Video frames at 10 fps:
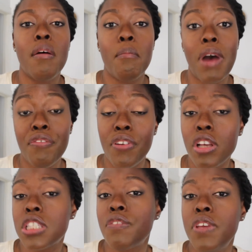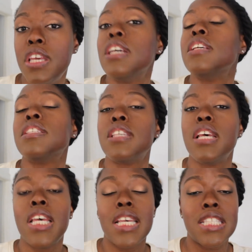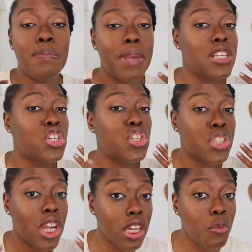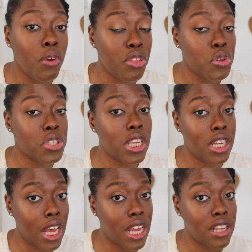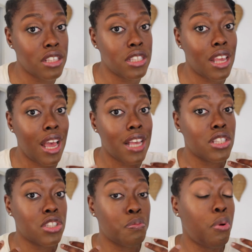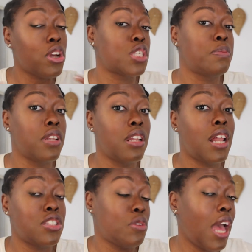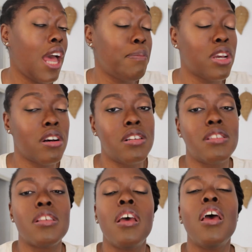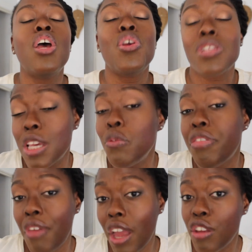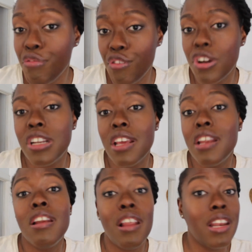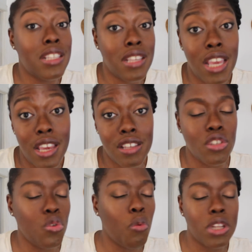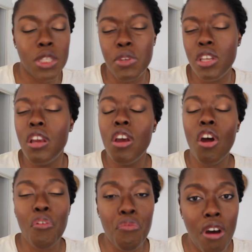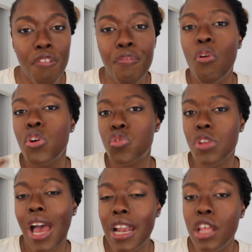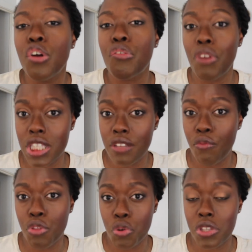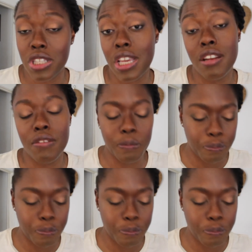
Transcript: My philosophy is to be as gentle with your skin as possible as you can, because your skin will thank you for it in later years. You don't want to be rough or highly aggressive with your skin.